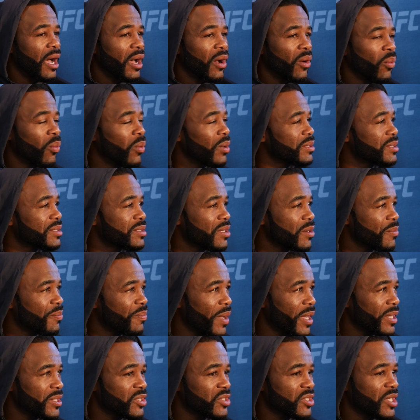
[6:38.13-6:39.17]
what's their
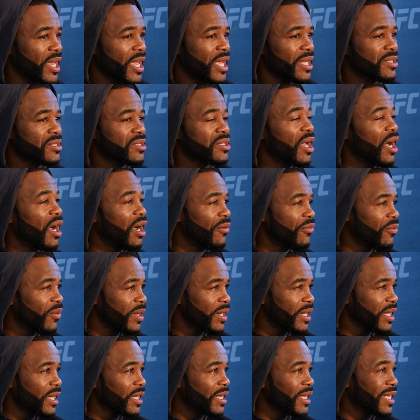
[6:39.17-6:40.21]
best chance of
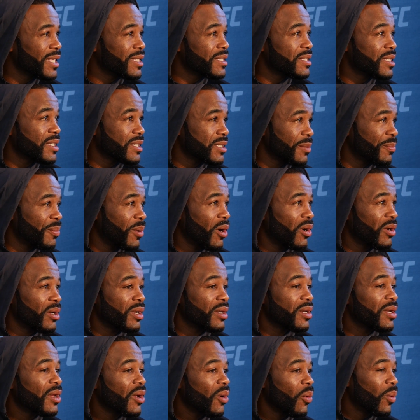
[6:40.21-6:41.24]
winning against this
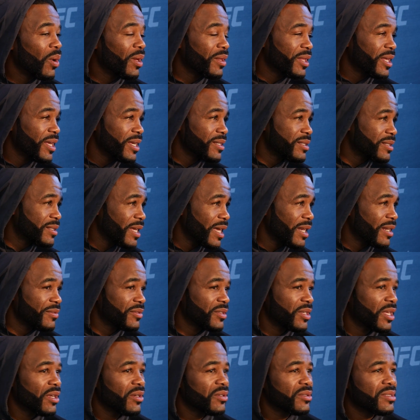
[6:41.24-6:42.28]
opponent with his set of
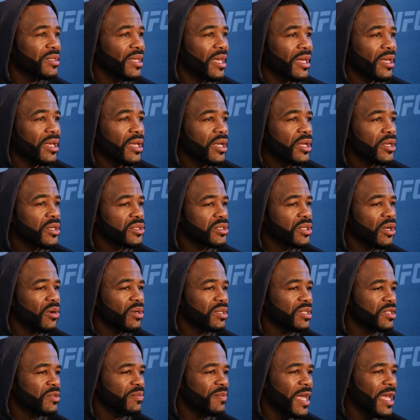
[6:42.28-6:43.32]
skill set. So
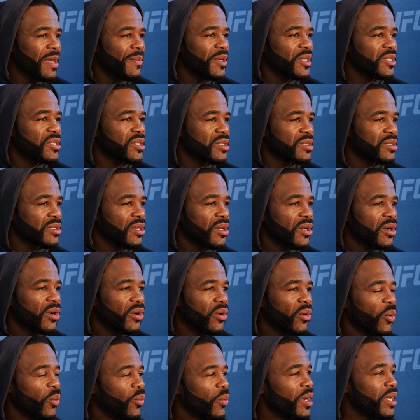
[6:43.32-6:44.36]
it just made me
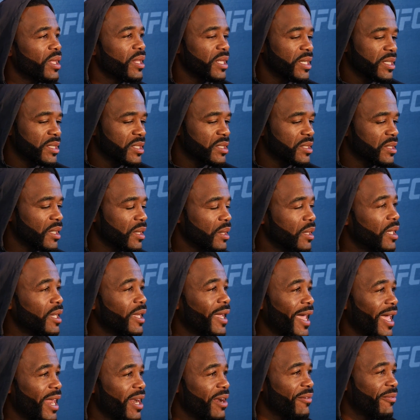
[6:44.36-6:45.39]
really
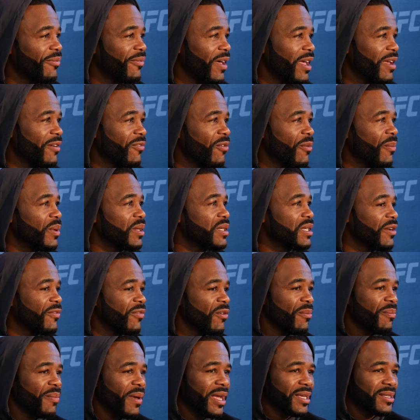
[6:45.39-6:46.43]
look at a fight from a
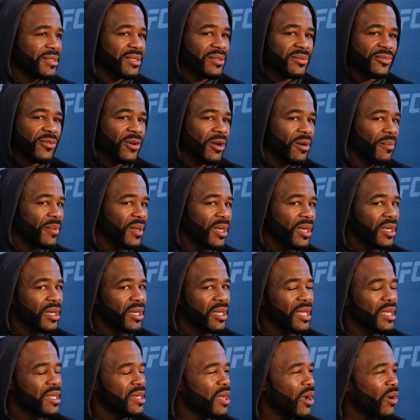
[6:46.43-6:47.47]
different basis, from,
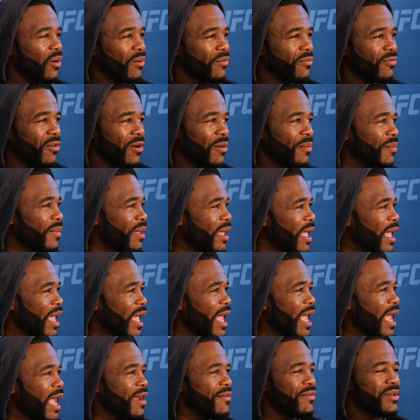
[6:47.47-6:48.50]
you know, from
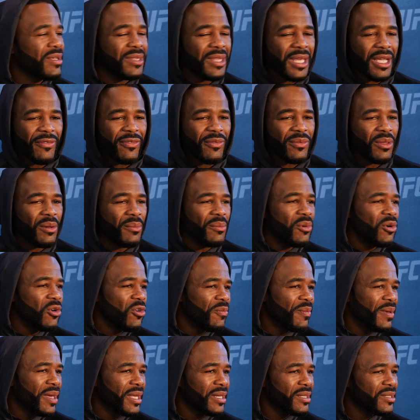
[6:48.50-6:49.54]
everything, from the
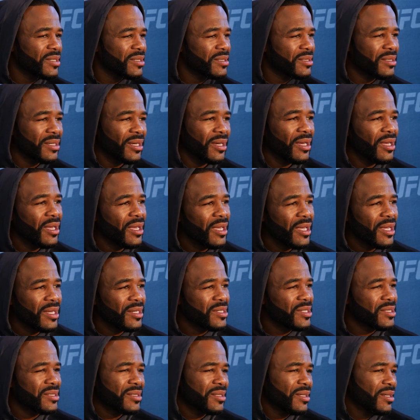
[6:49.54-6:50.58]
movement, just
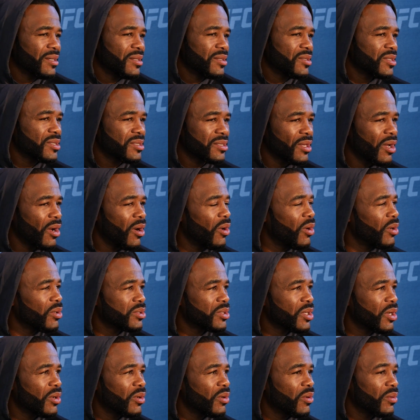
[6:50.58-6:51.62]
the whole
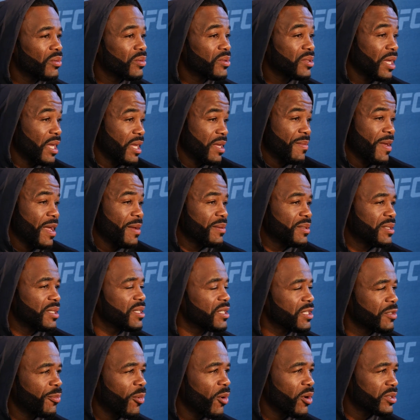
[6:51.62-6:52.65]
total, it made me see
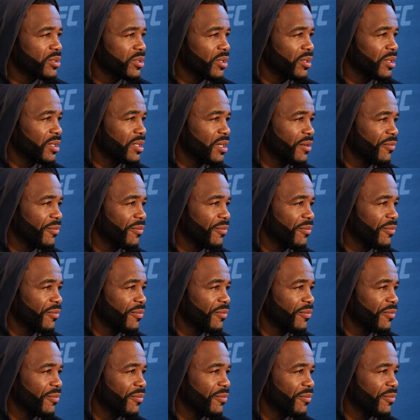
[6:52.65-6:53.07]
the sport totally